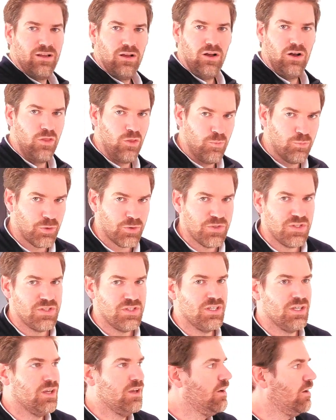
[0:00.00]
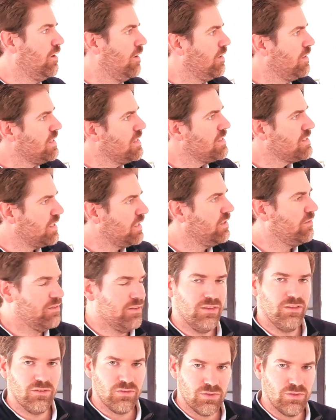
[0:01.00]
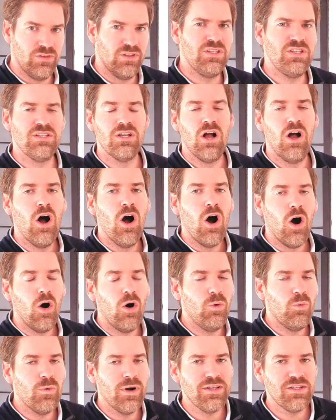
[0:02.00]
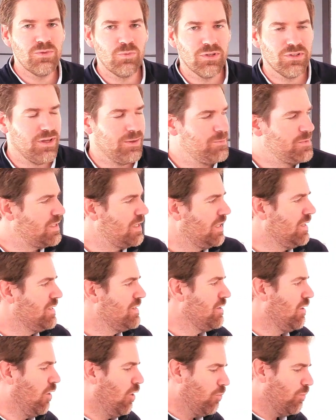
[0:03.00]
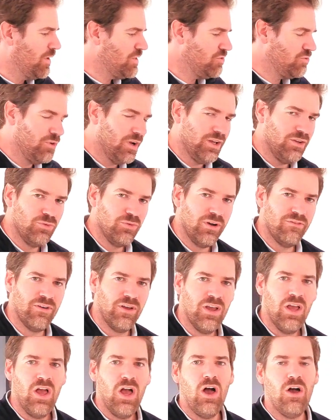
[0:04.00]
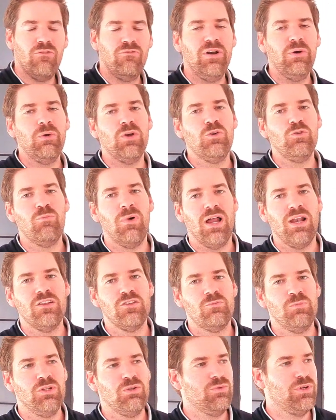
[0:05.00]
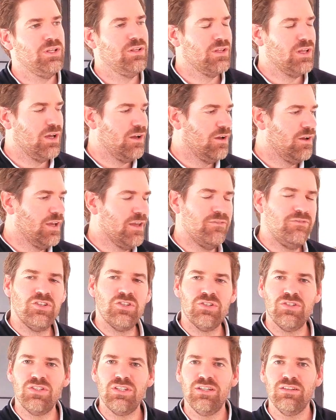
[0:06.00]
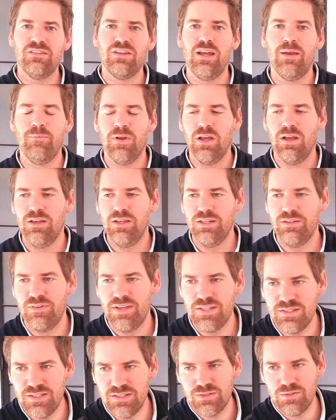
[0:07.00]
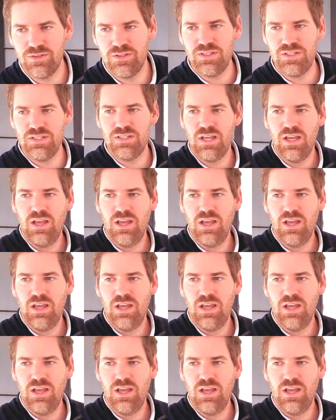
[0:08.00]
on the processing side of things. So this is always what I'm saying, is always try to have a very good balance between efficiency and time invested. So this is